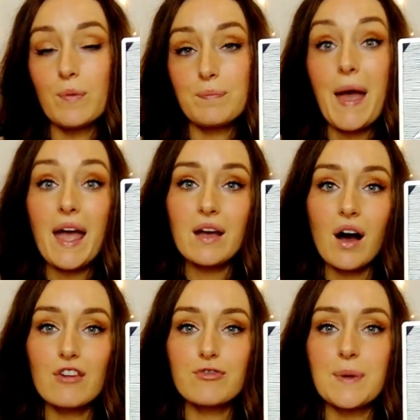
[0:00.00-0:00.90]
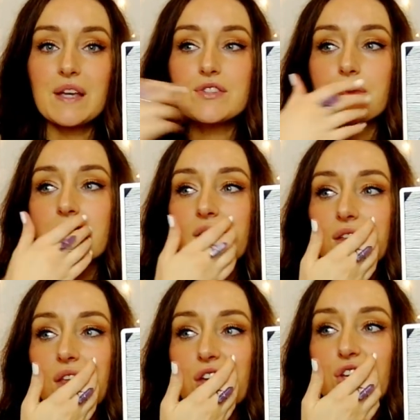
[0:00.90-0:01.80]
payoff, because really,
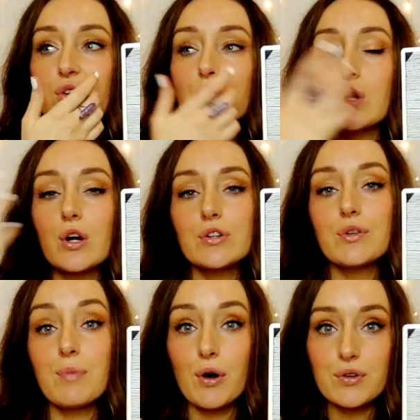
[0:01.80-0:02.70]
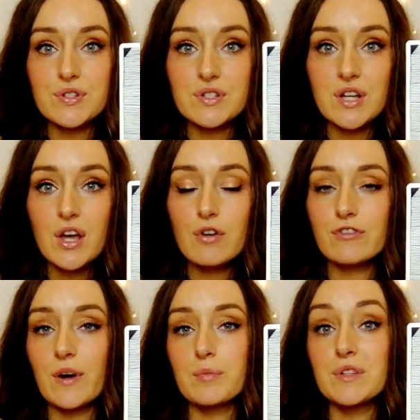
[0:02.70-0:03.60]
like, you learn the most
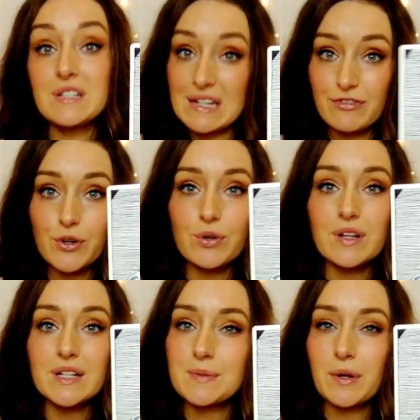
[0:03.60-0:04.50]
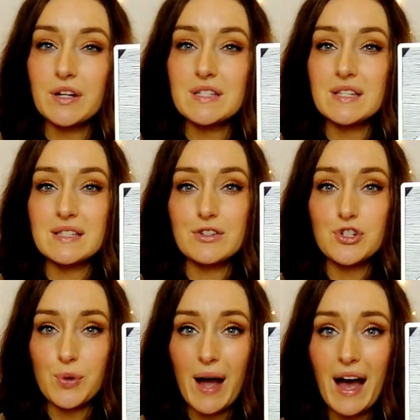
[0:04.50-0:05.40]
from the difficult experiences that
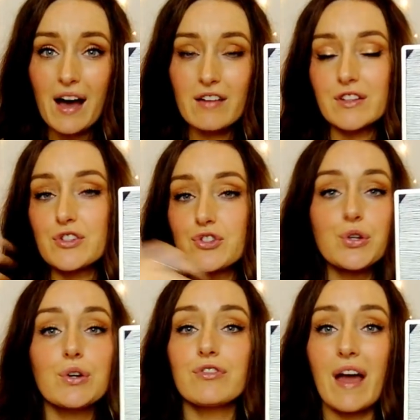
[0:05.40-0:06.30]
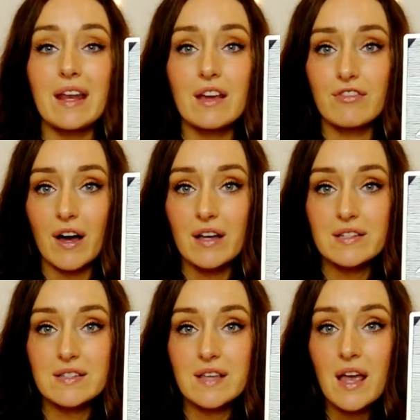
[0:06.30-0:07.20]
you have. That's true of any of
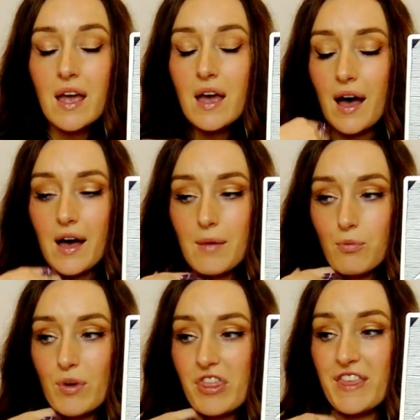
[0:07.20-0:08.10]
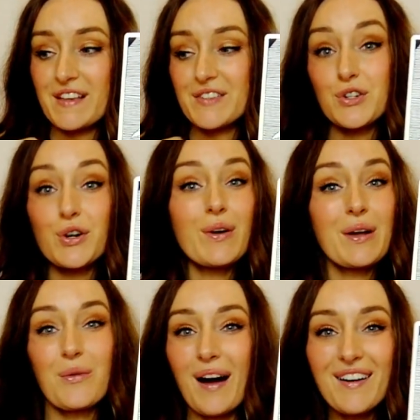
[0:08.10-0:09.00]
us. When things are
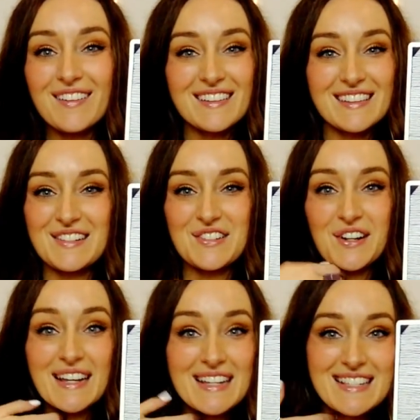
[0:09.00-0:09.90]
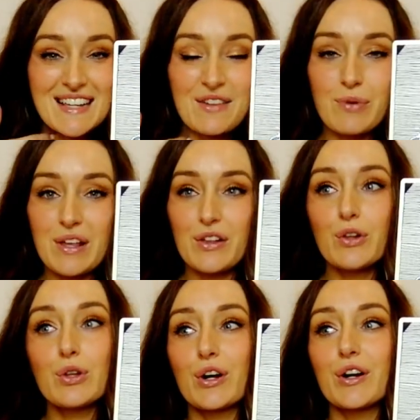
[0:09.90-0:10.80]
going well and things are easy, we
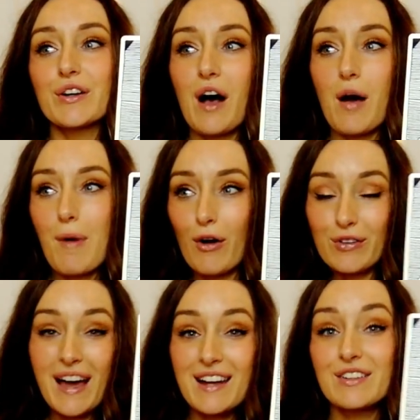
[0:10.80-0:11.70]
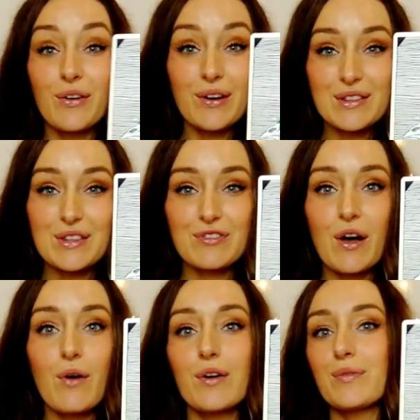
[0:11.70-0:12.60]
learn about kind of going with the
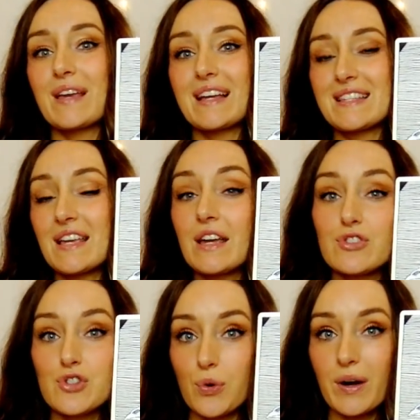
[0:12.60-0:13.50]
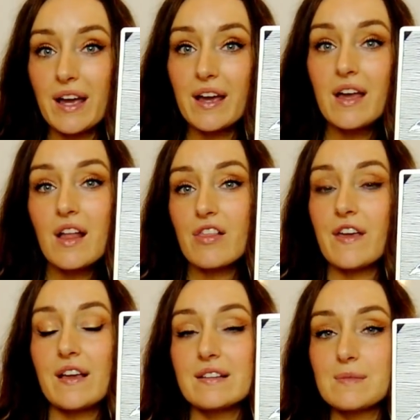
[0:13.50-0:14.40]
flow and we get to enjoy
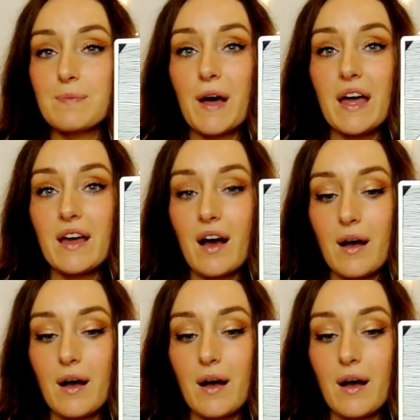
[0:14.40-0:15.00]
things. But